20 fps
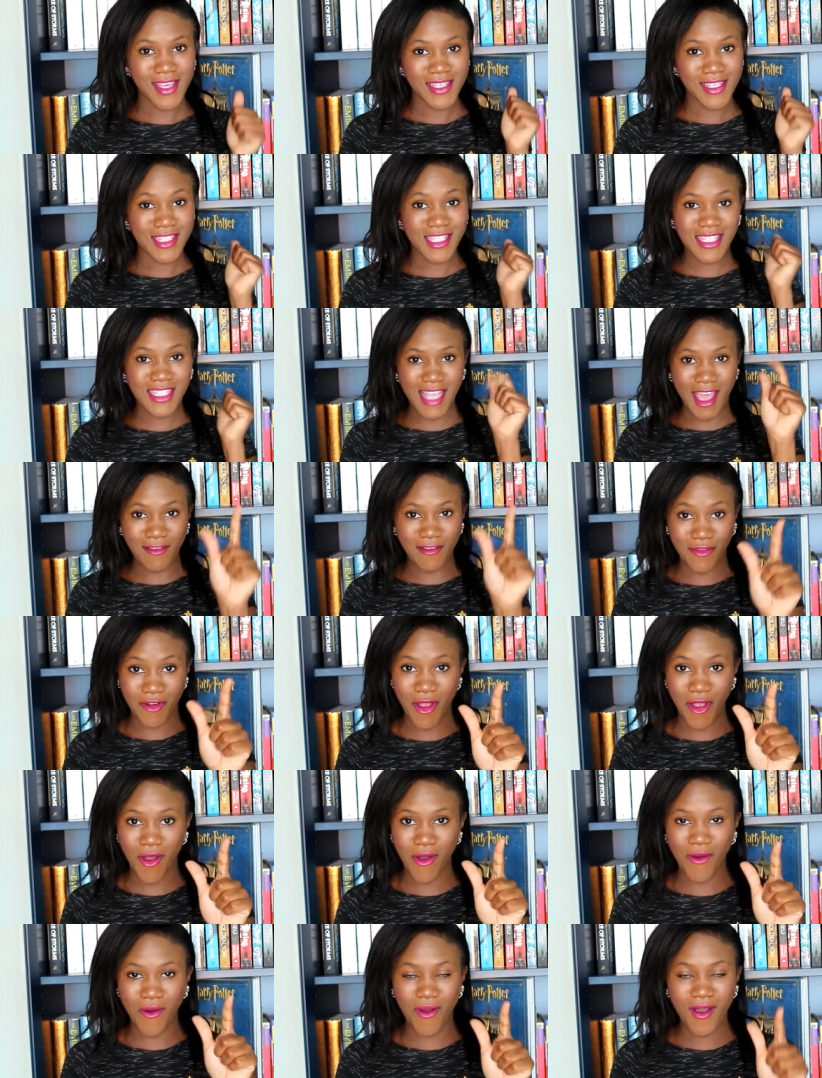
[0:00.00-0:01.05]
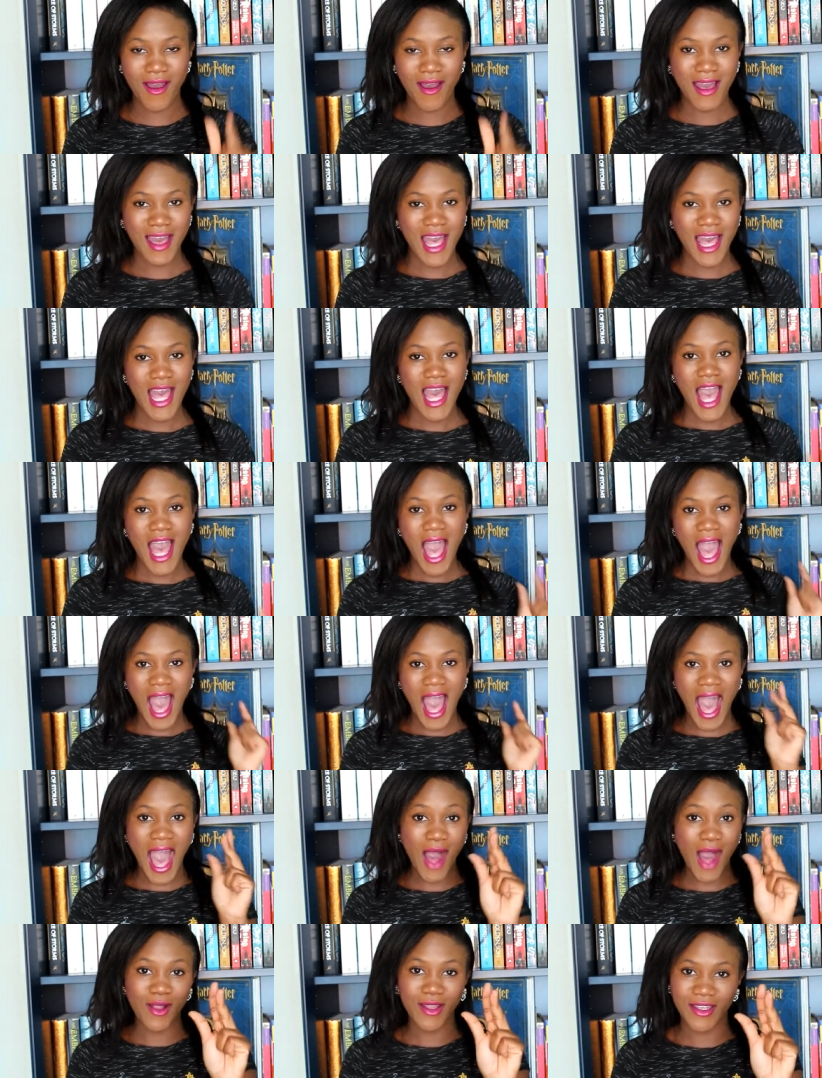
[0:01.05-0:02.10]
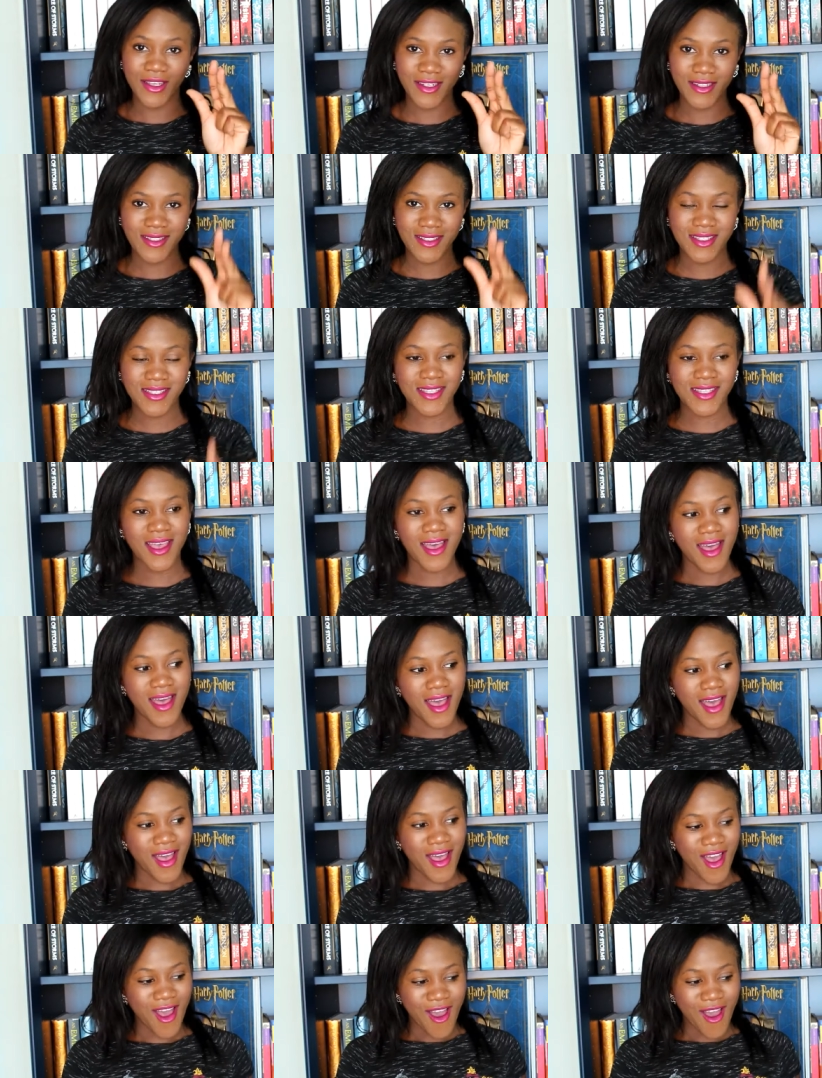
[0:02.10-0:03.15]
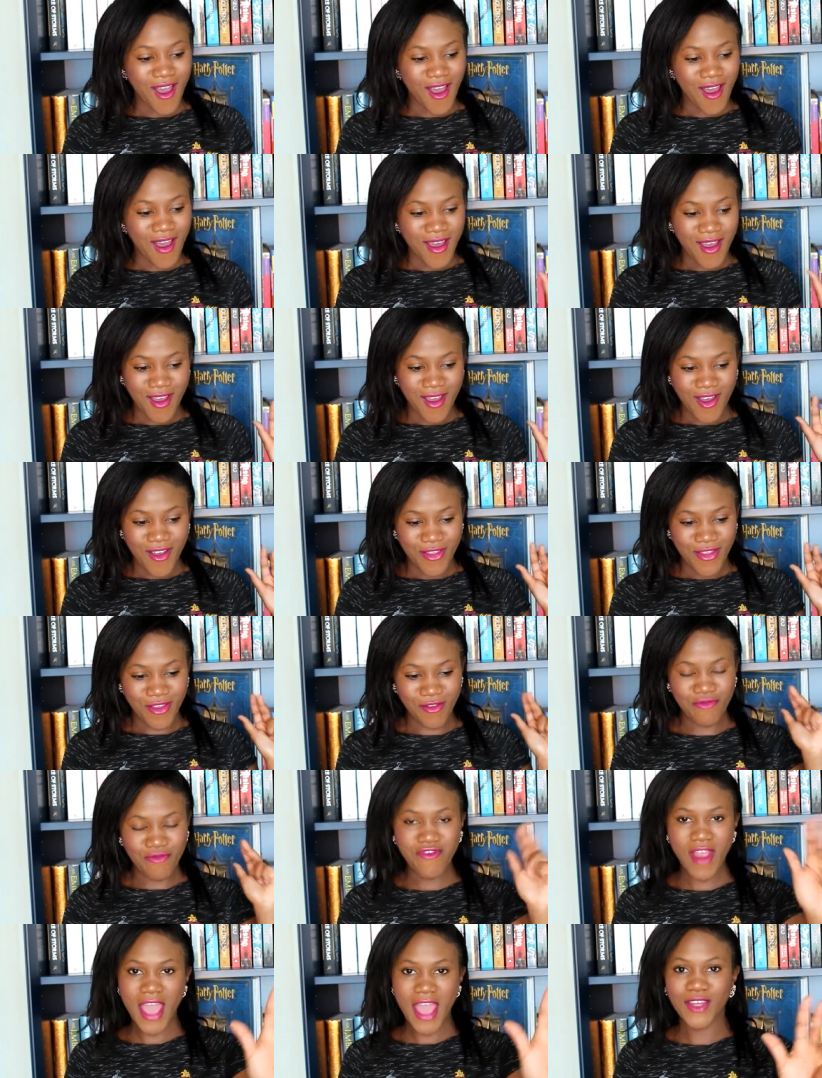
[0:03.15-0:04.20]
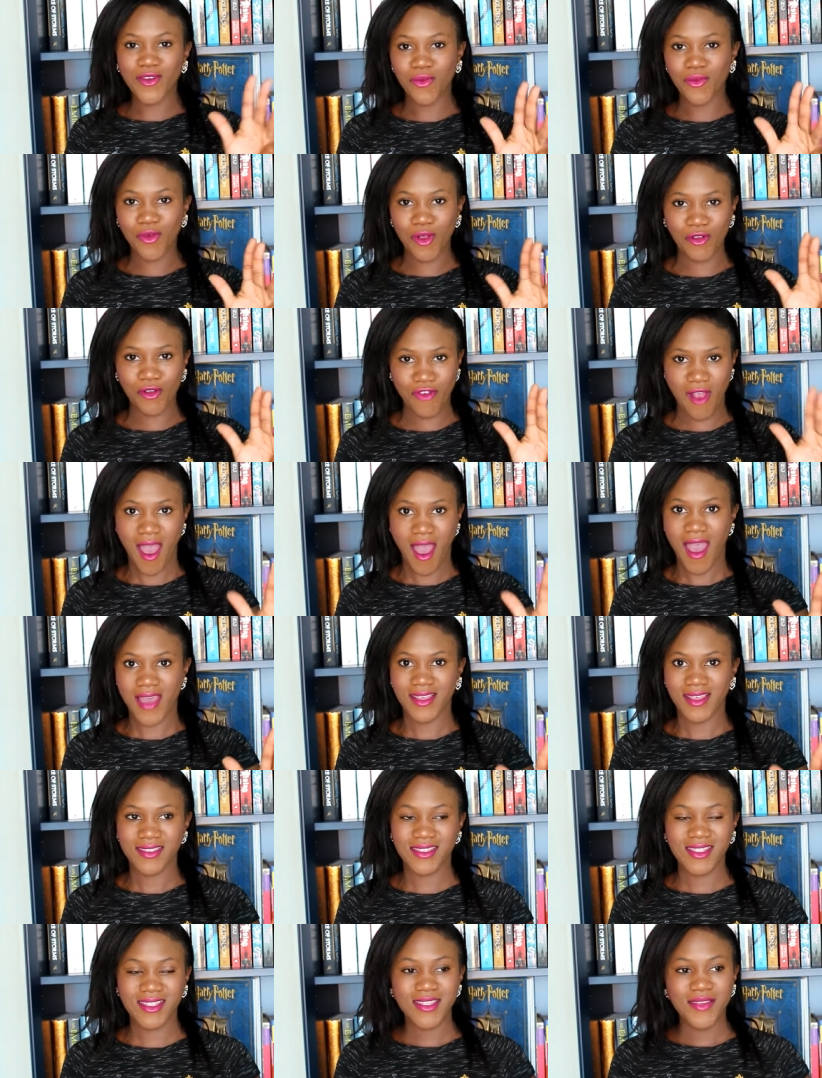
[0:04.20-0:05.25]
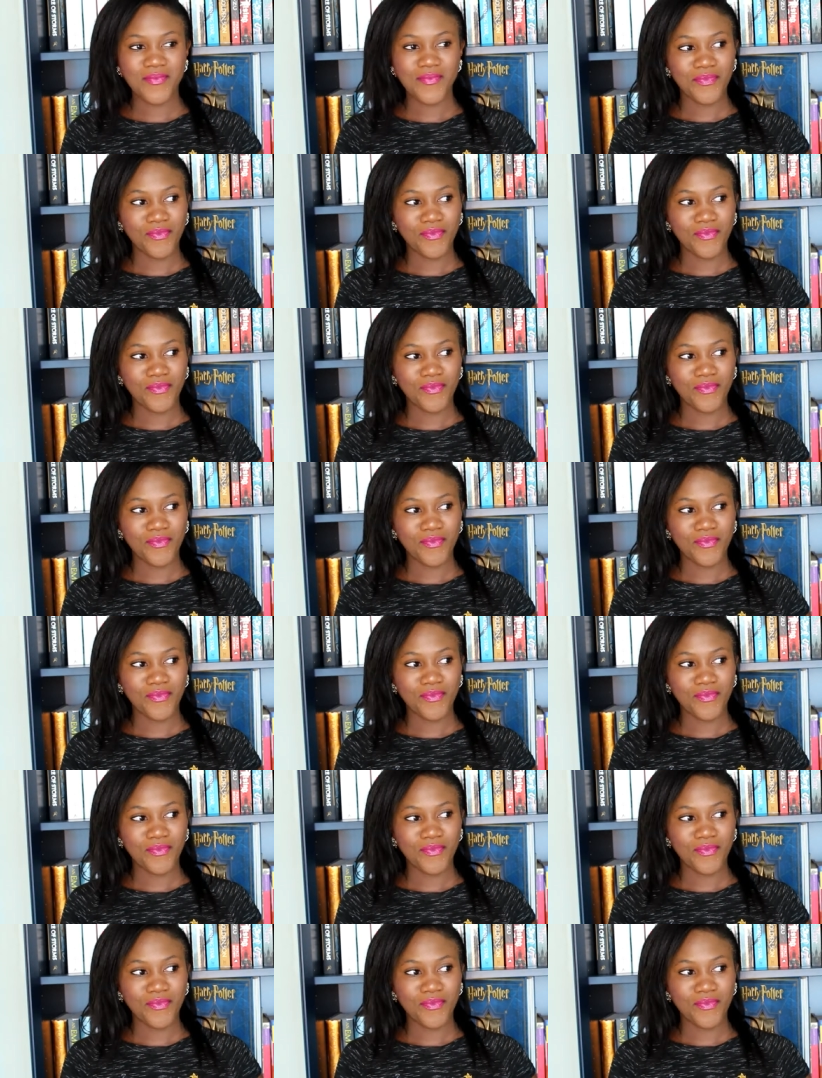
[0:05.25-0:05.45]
Sevro, howlers, the red will rise.